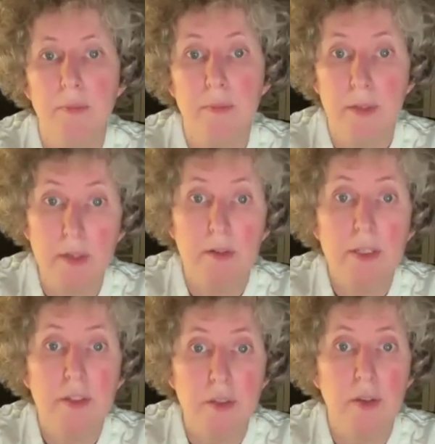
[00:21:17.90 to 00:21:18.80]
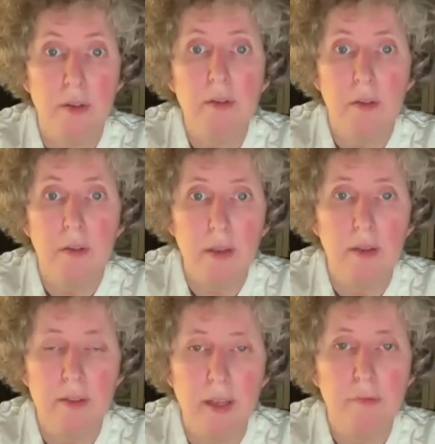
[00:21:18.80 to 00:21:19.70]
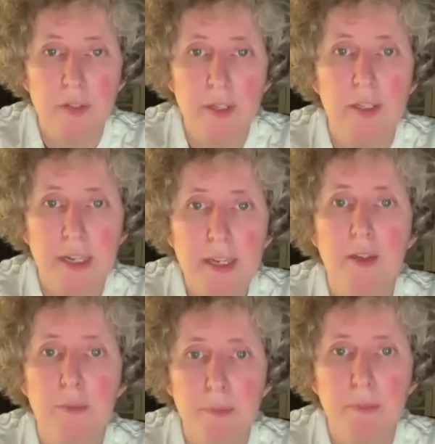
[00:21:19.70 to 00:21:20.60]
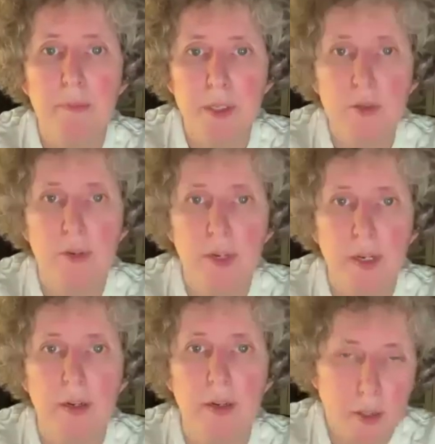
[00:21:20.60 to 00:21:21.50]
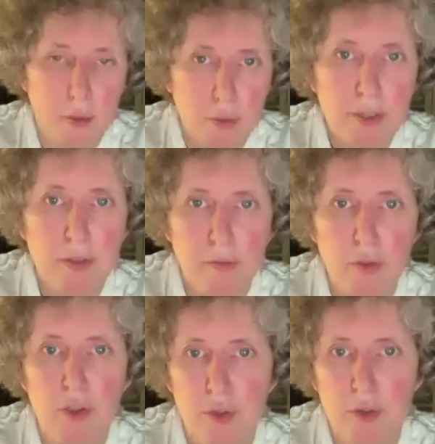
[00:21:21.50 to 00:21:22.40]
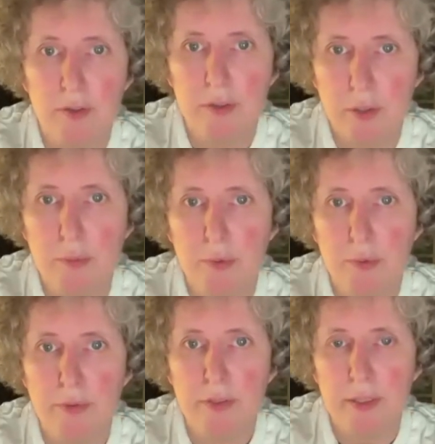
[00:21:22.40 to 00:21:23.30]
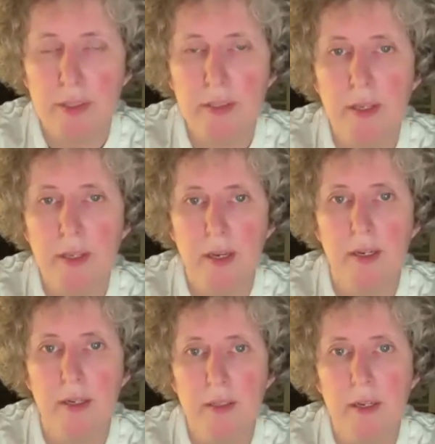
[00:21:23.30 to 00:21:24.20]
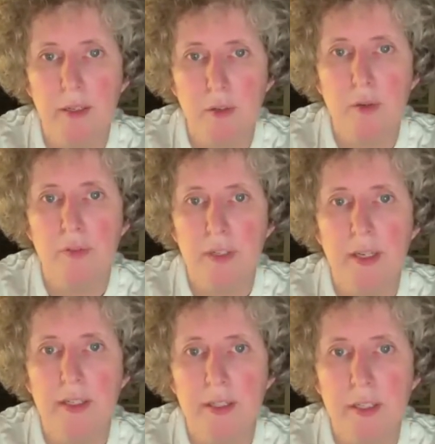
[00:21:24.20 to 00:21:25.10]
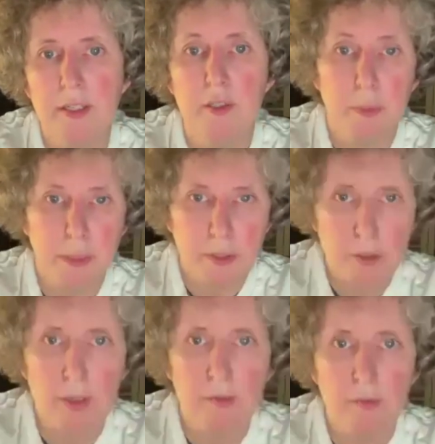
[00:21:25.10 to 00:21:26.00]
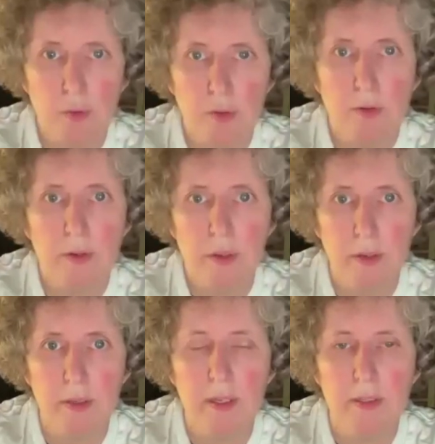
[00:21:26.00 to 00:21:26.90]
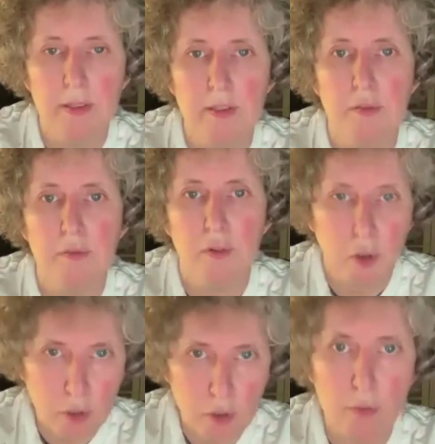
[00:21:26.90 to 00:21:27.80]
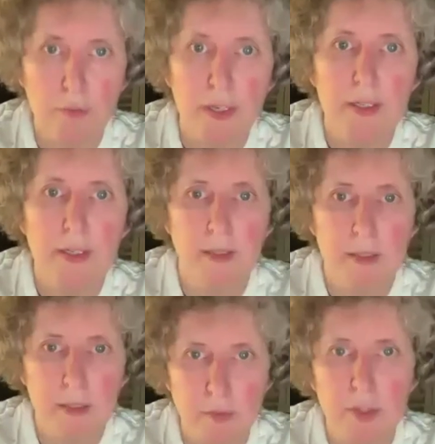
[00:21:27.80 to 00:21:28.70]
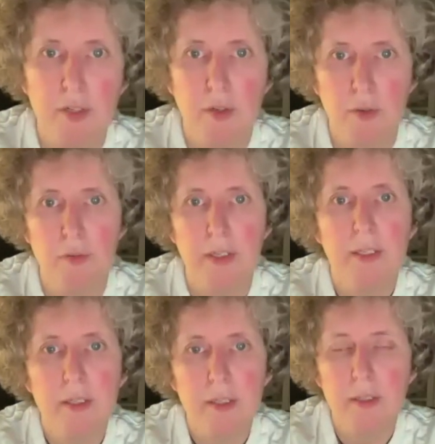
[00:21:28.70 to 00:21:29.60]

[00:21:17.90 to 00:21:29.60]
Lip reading: there is a definite link between an increase of osteoporosis and COVID-19, especially for cases of long COVID and severe COVID.